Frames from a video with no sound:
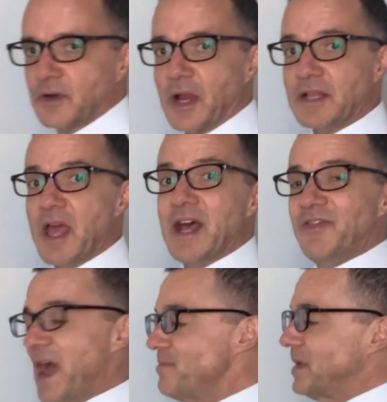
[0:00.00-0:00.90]
right?
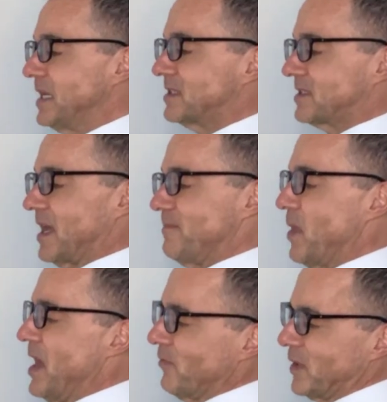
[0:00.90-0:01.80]
That means that
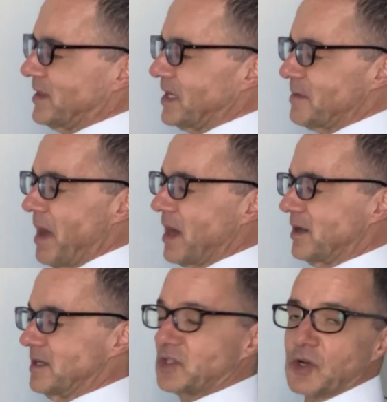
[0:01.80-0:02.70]
if we think
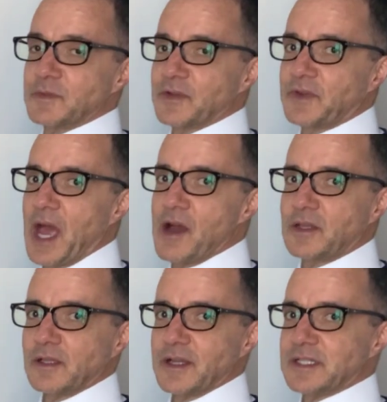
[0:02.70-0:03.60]
about it in terms of
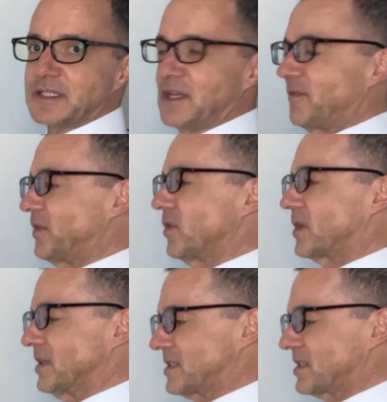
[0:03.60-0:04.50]
calculus, if you
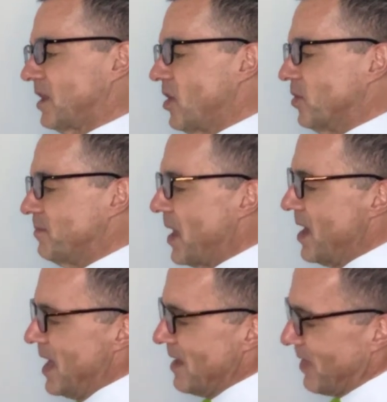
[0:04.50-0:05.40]
look at slope,
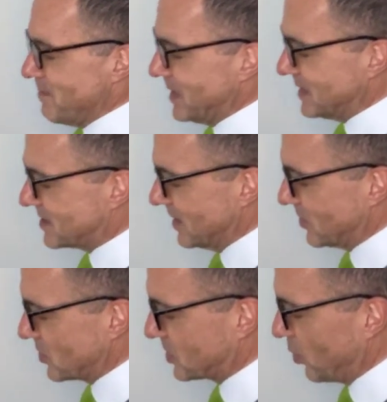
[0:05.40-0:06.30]
that means
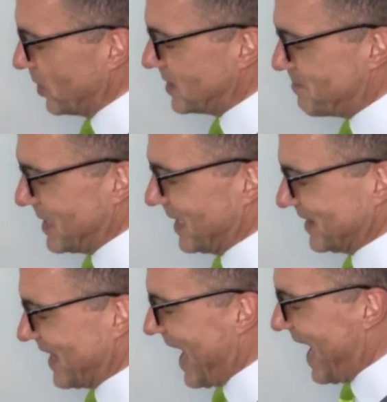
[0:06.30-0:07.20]
that there's going to be a
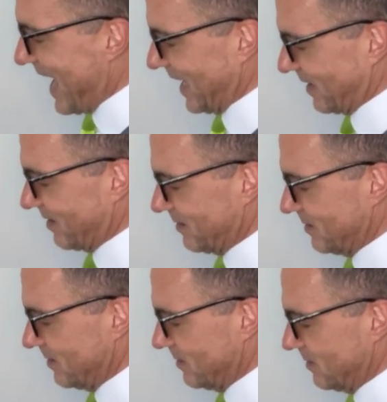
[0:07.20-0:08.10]
lag
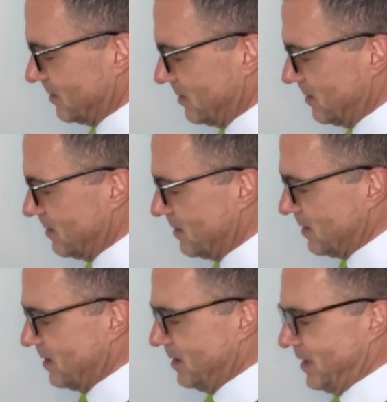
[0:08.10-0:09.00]

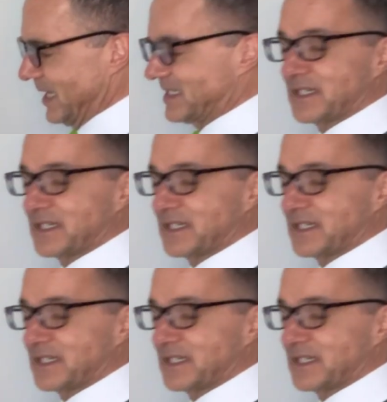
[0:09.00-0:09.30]
at